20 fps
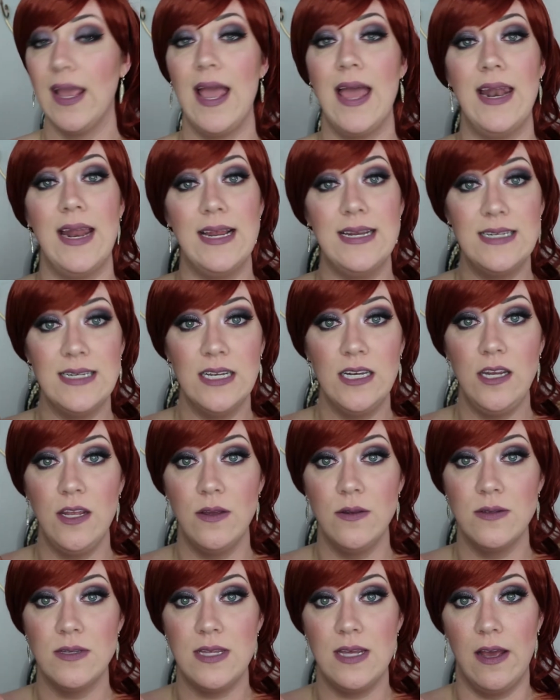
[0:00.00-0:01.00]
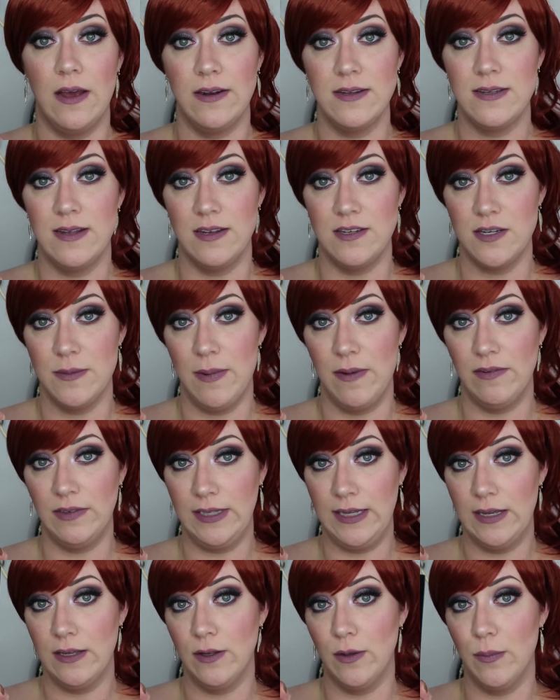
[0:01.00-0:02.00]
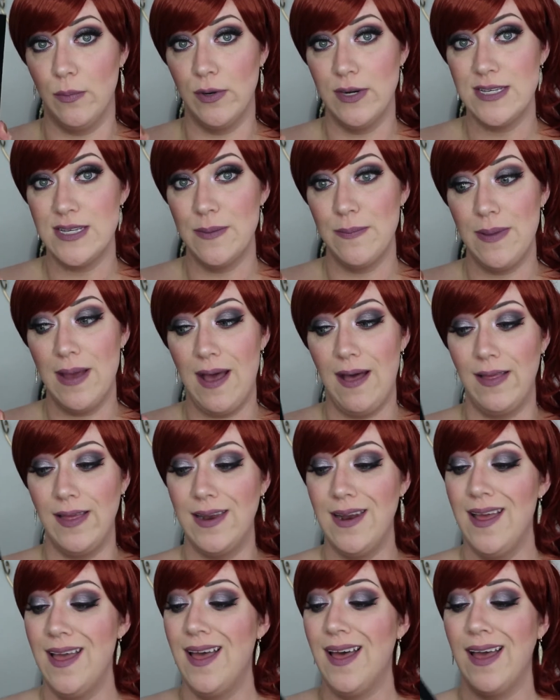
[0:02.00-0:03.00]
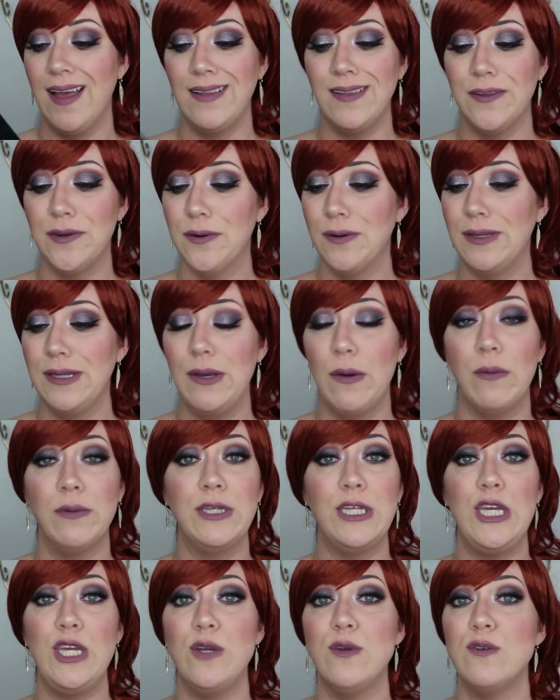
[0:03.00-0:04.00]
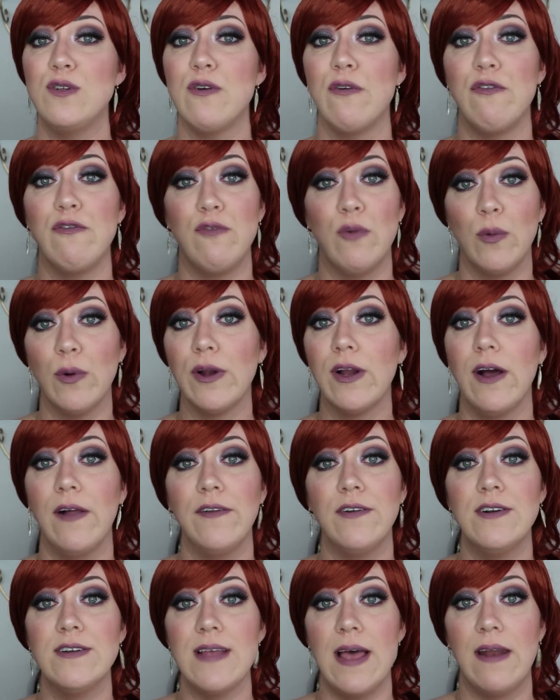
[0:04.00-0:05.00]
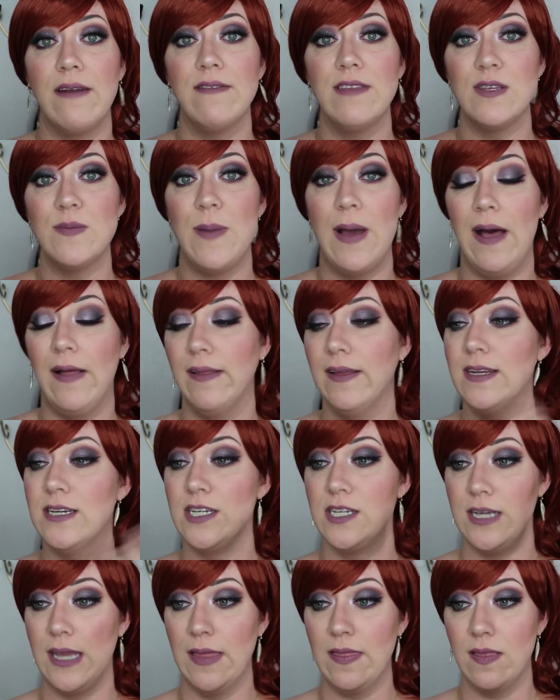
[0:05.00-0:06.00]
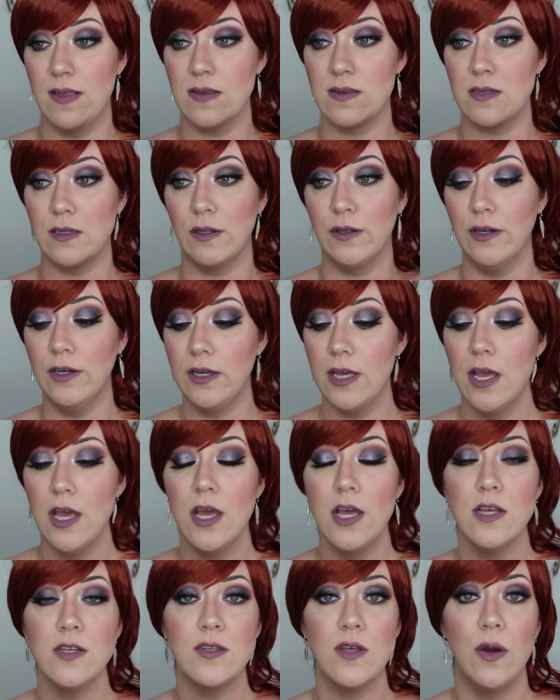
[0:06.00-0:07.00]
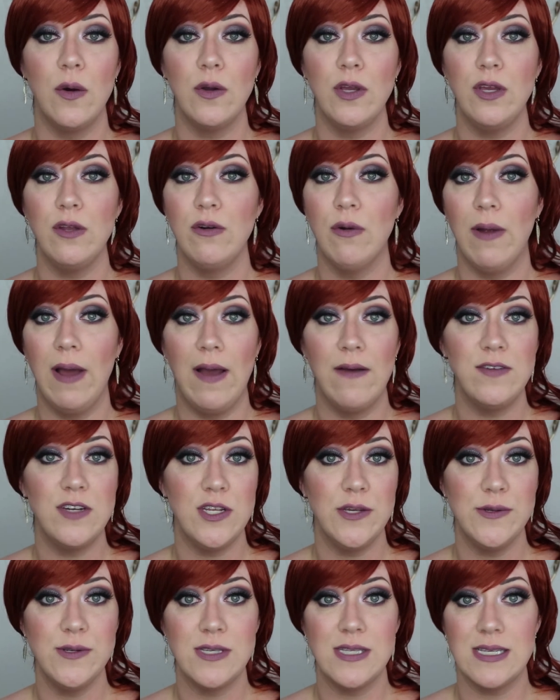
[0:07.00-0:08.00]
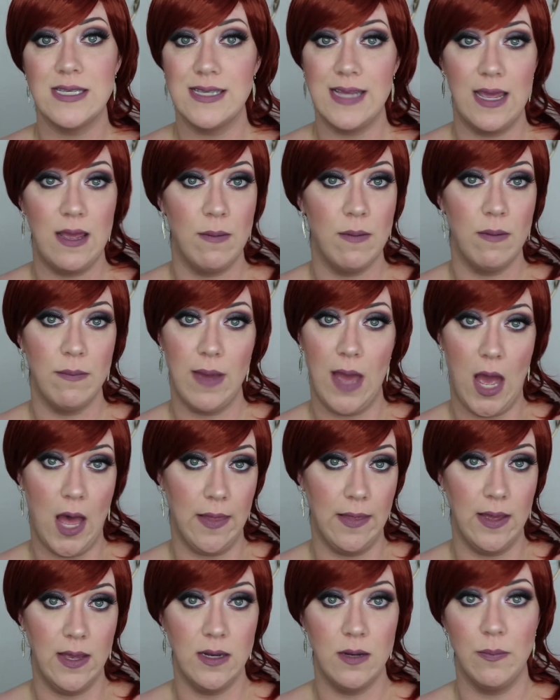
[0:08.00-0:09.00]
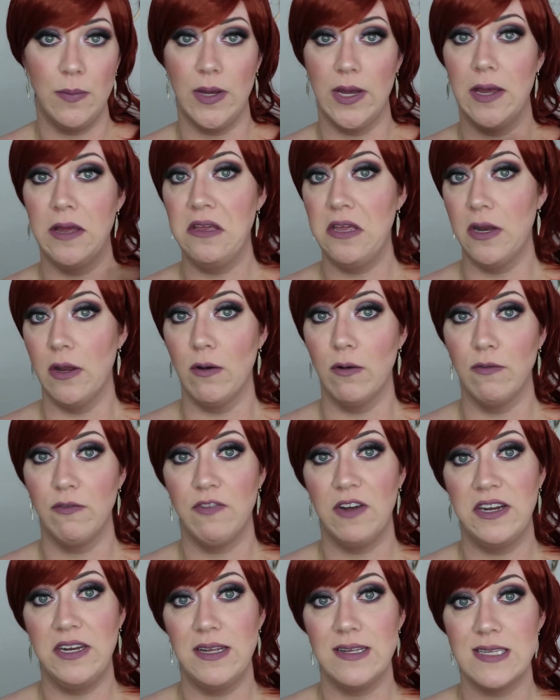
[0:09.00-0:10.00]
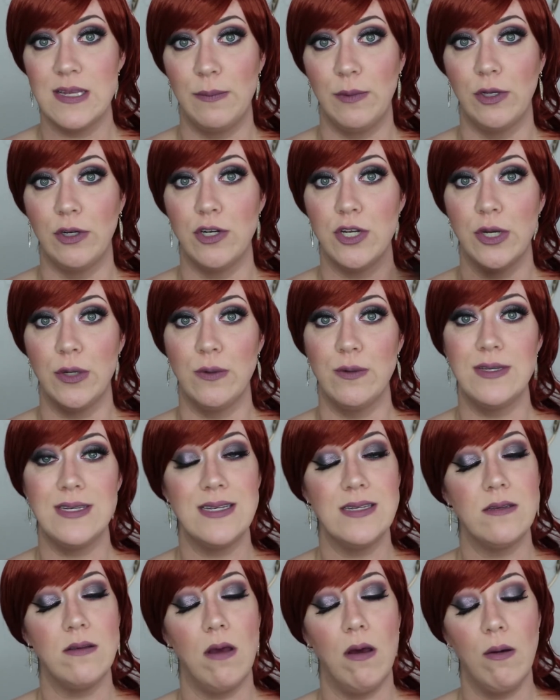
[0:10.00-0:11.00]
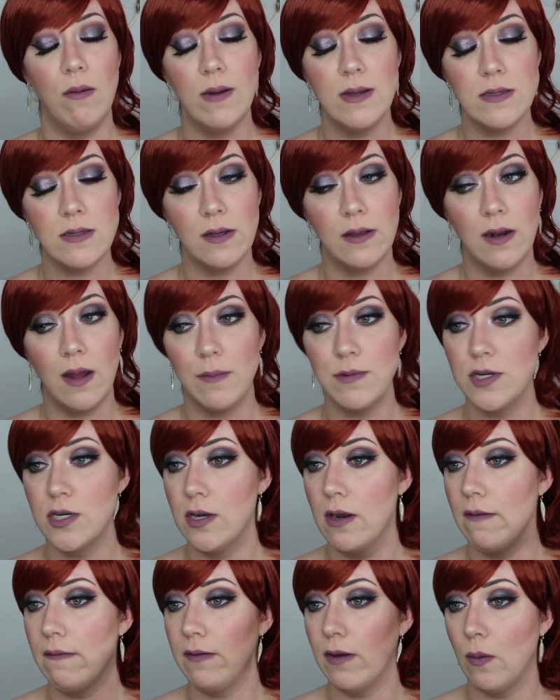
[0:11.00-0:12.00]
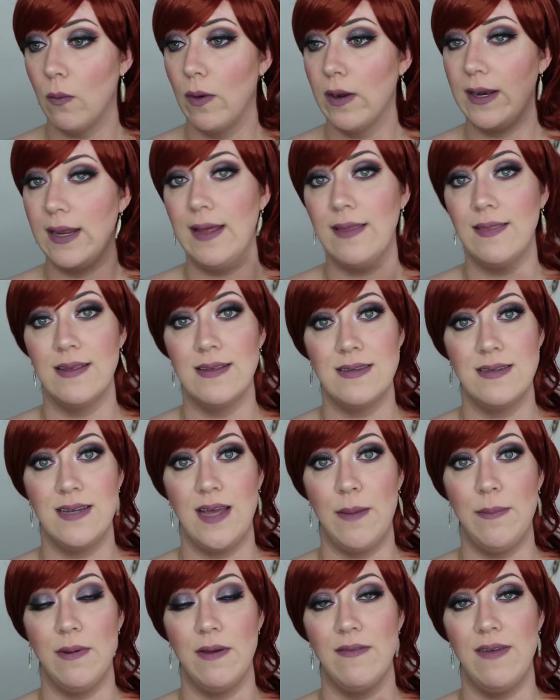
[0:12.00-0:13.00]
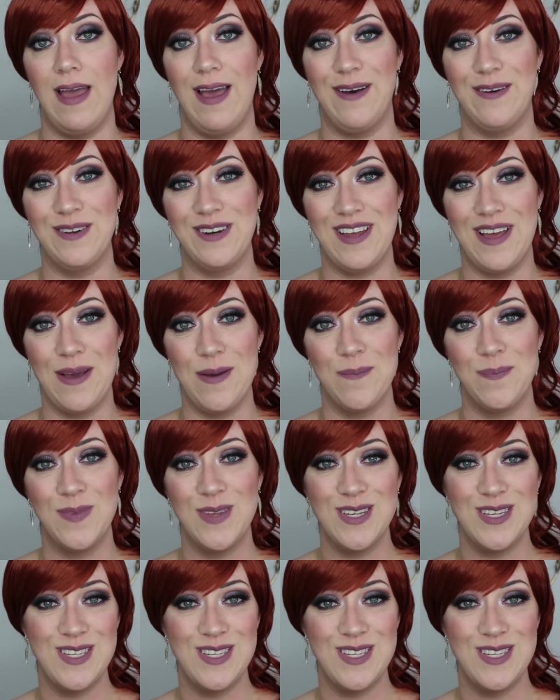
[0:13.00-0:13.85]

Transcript: And I did use the Anastasia Beverly Hills Prism palette. I literally only used 4 colors out of this palette to get this look. So you don't have to use the same palette, but you know, finding similar tones is always a good option if you're wanting this type of outcome.